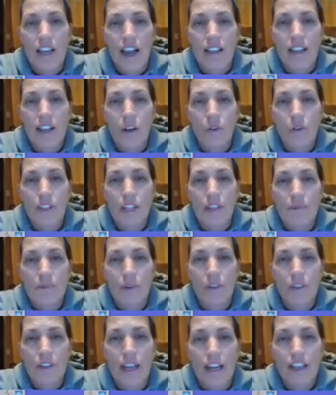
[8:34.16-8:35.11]
and that will leave me
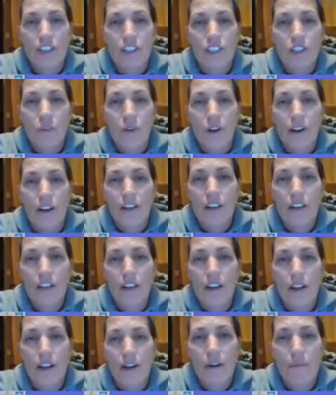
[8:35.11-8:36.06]
with x squared
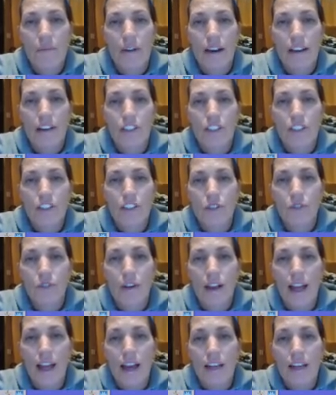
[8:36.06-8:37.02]
minus
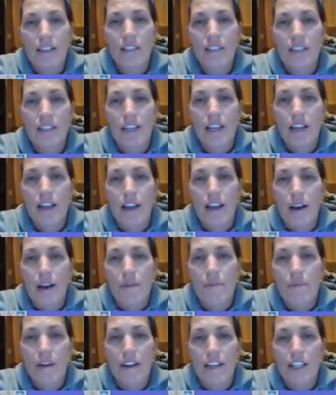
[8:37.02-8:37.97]
2x
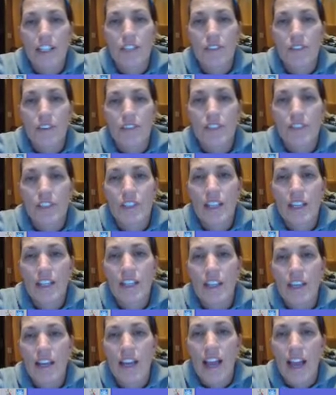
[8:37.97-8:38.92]
minus
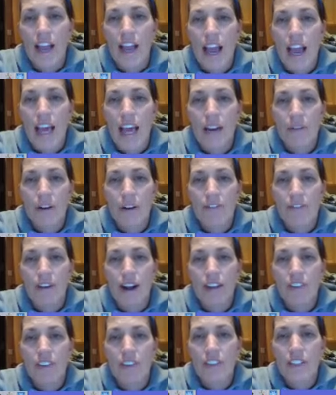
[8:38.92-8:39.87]
15. And I'm going to
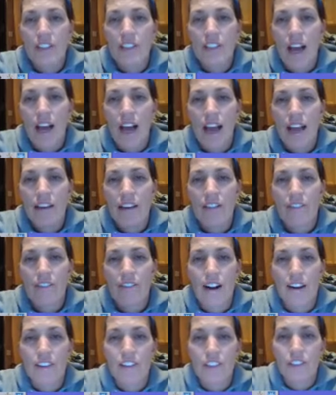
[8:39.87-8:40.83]
factor this guy,
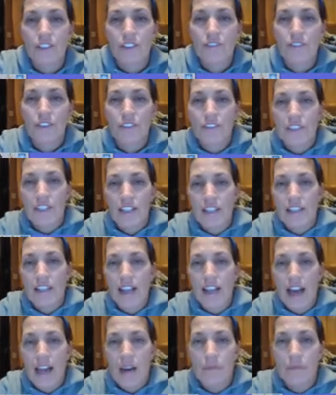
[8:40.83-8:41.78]
factors of 15,
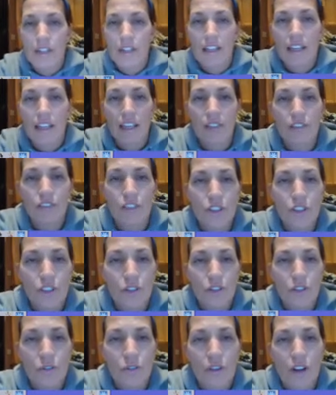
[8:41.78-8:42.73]
and add up to negative
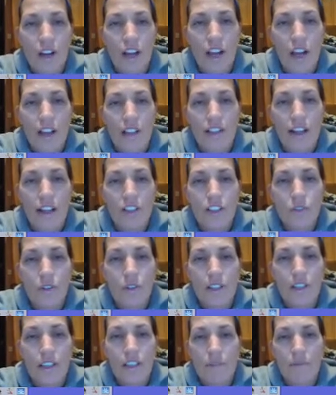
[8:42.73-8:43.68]
2. That's
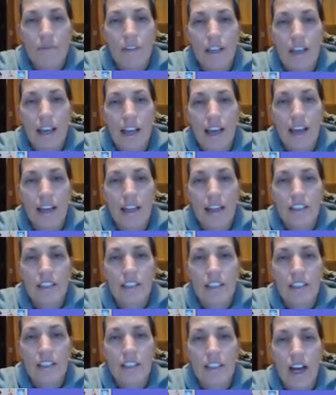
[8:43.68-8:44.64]
going to give me
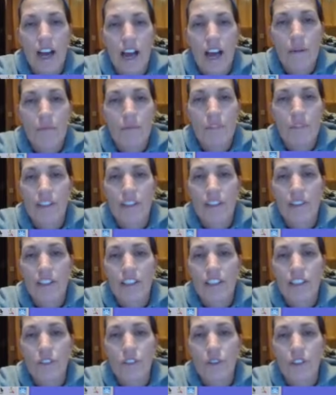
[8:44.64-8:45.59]
x times, and then
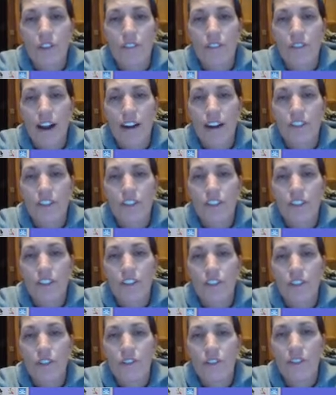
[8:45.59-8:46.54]
this is going to factor
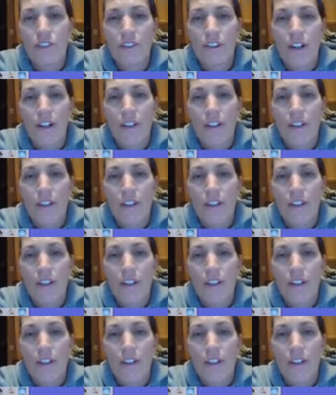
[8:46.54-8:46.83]
2,